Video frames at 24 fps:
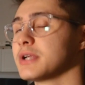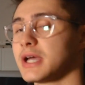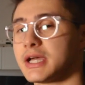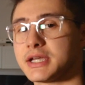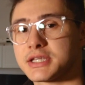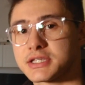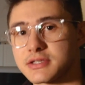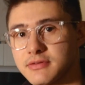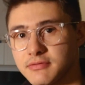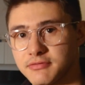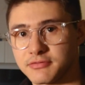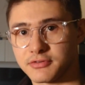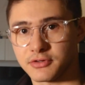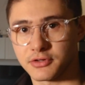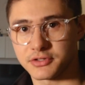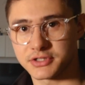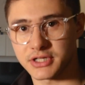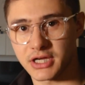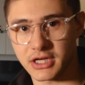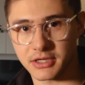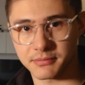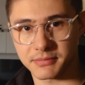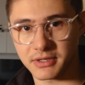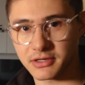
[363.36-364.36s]
nice for
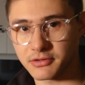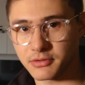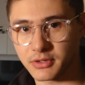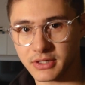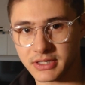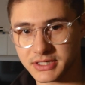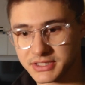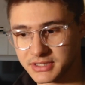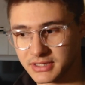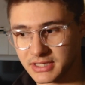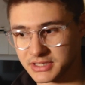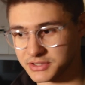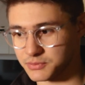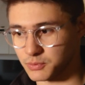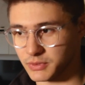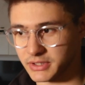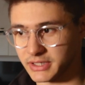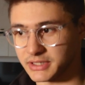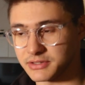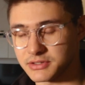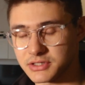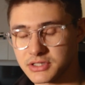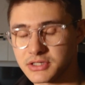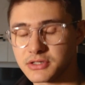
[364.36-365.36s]
documentary work, because that's what
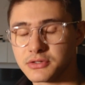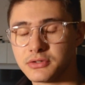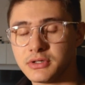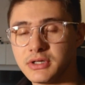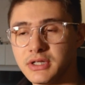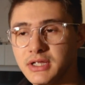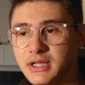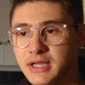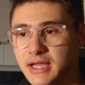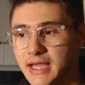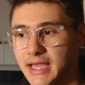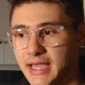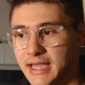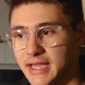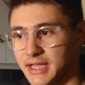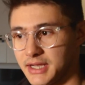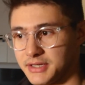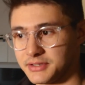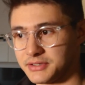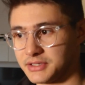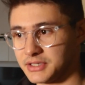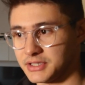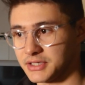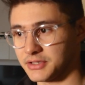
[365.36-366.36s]
I do.
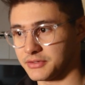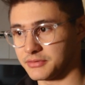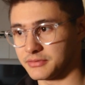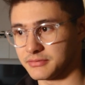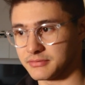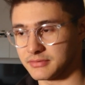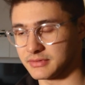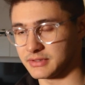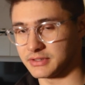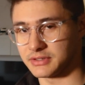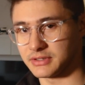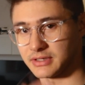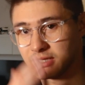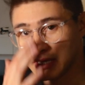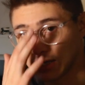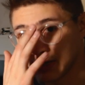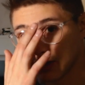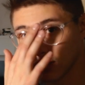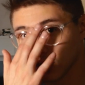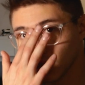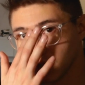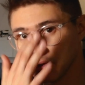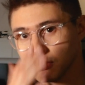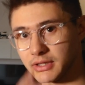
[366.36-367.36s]
And, you know, in
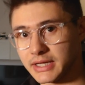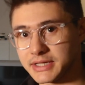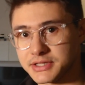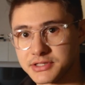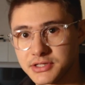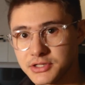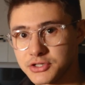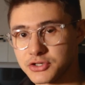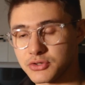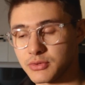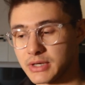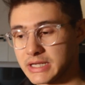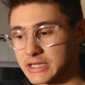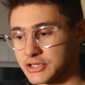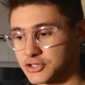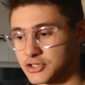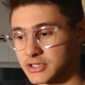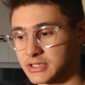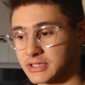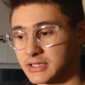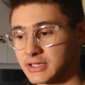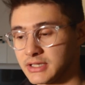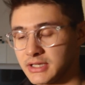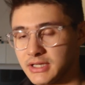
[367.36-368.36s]
a low light
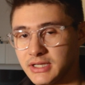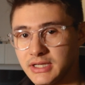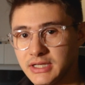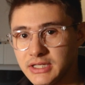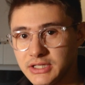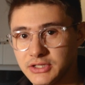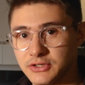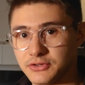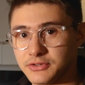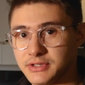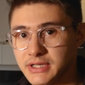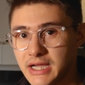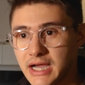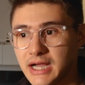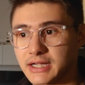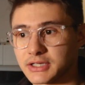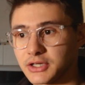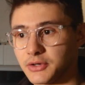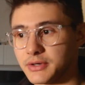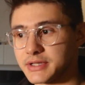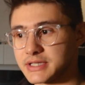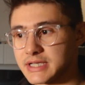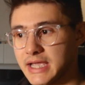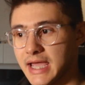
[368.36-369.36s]
situation, you're not
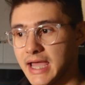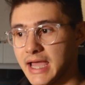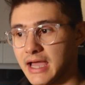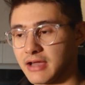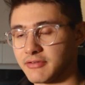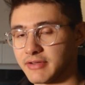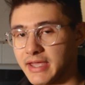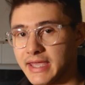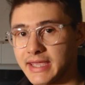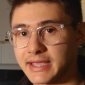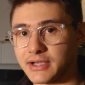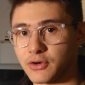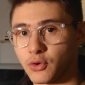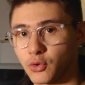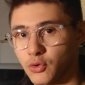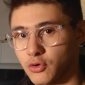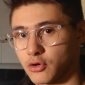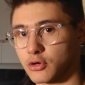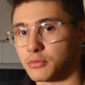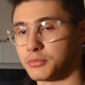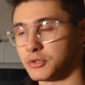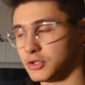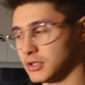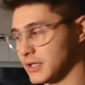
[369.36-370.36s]
going to have a
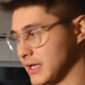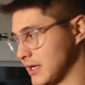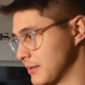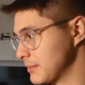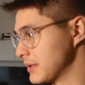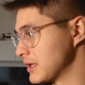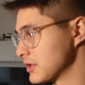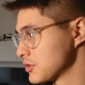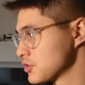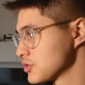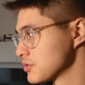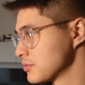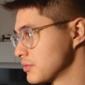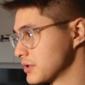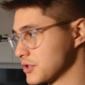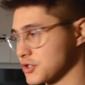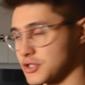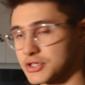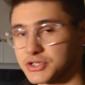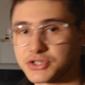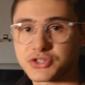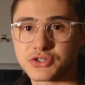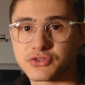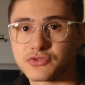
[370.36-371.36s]
horrible image,
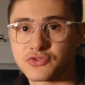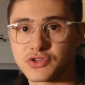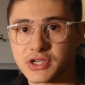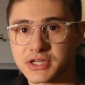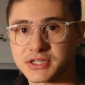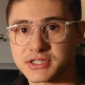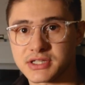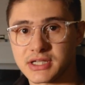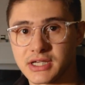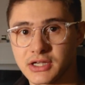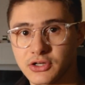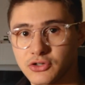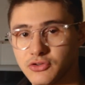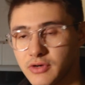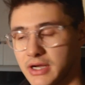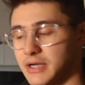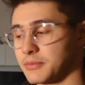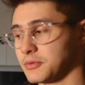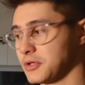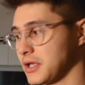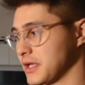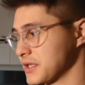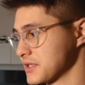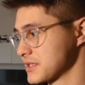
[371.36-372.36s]
which is just
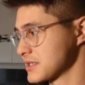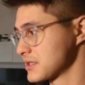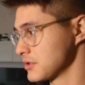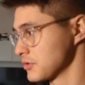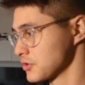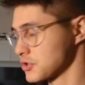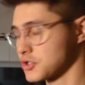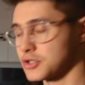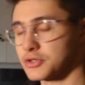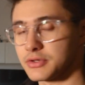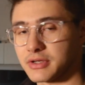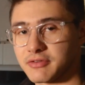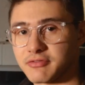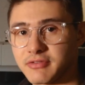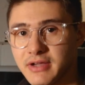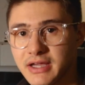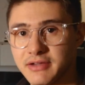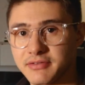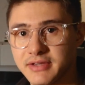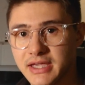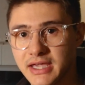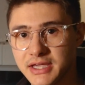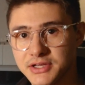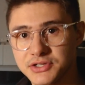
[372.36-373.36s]
incredible. And it's still shooting
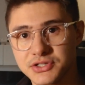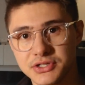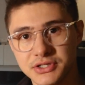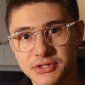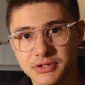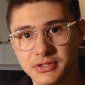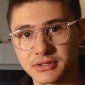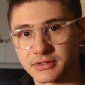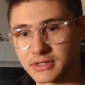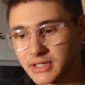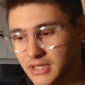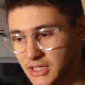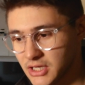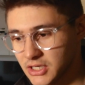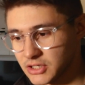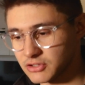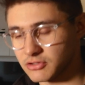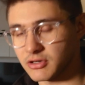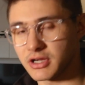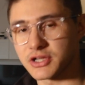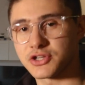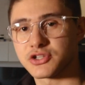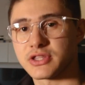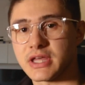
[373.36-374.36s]
5K, so you can
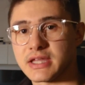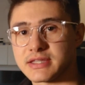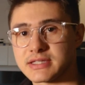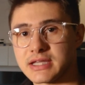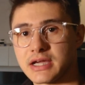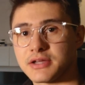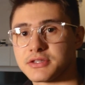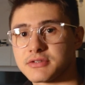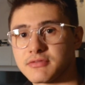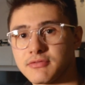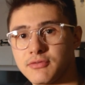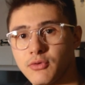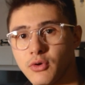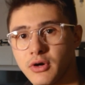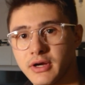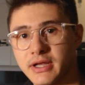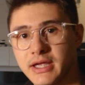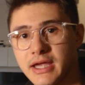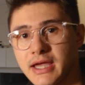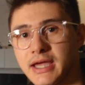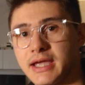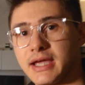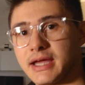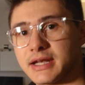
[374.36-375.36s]
crunch that down to
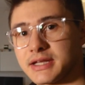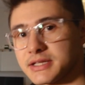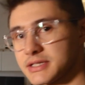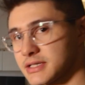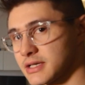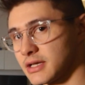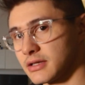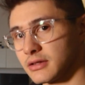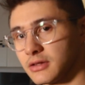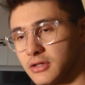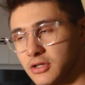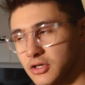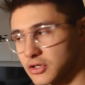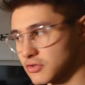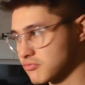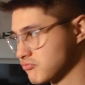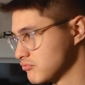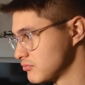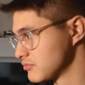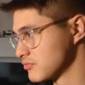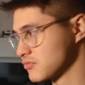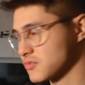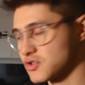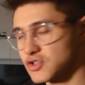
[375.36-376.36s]
4K and it's gonna look
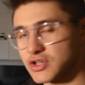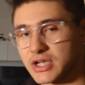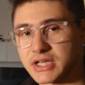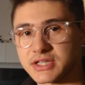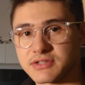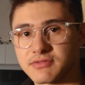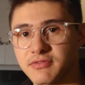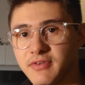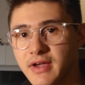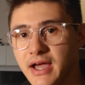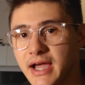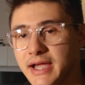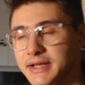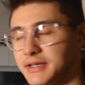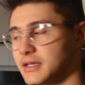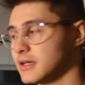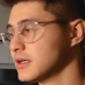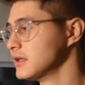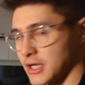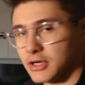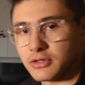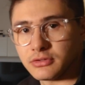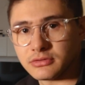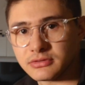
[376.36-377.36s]
just fine.
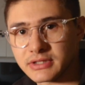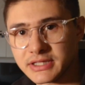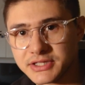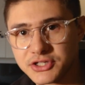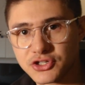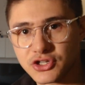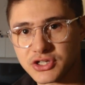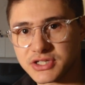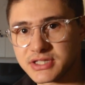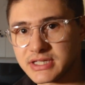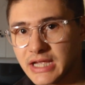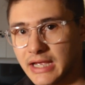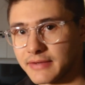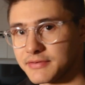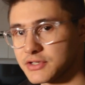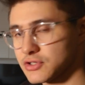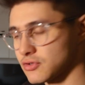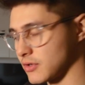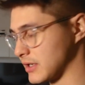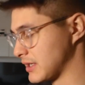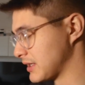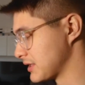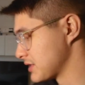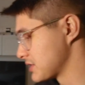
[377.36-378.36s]
So let's just dive
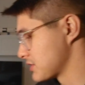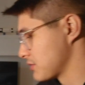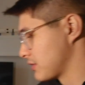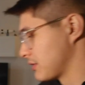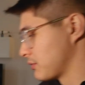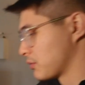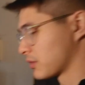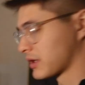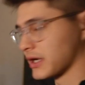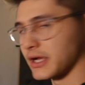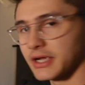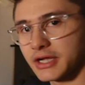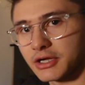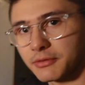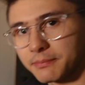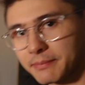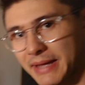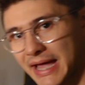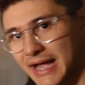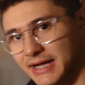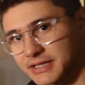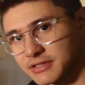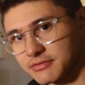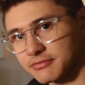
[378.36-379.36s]
straight into it. We're gonna go
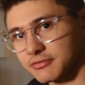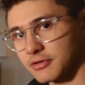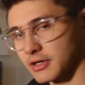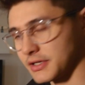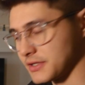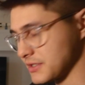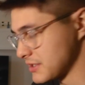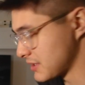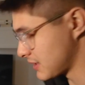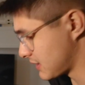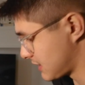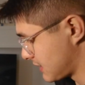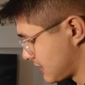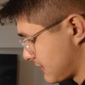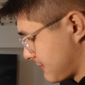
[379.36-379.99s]
back to front.